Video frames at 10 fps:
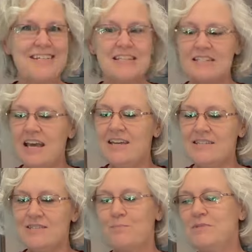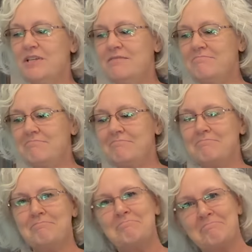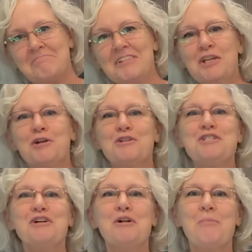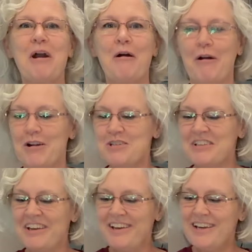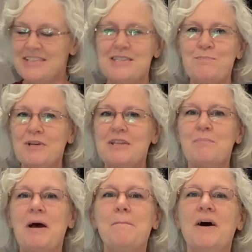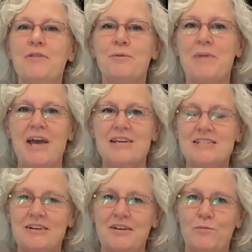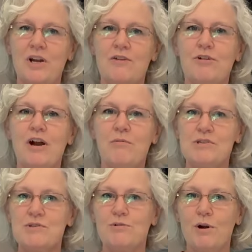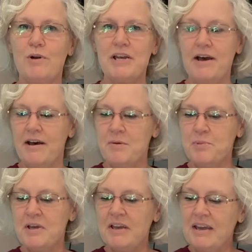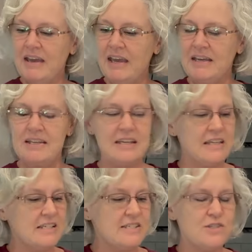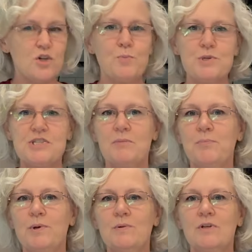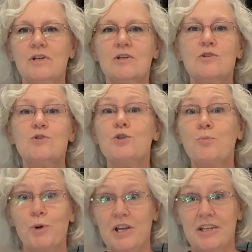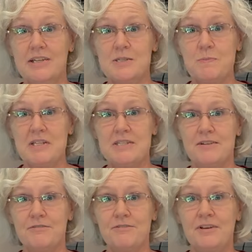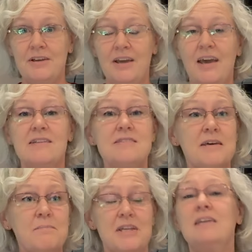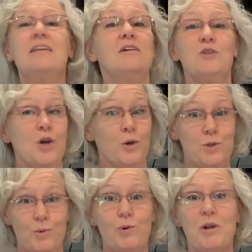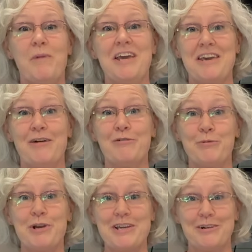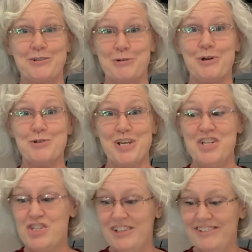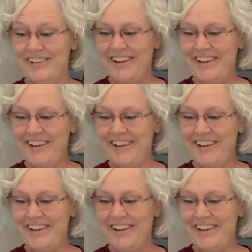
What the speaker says: Today is something near and dear to my heart. It's something that my mother made whenever I was growing up, and it is super simple, super inexpensive, and something that you'll want to make every week on your rotation.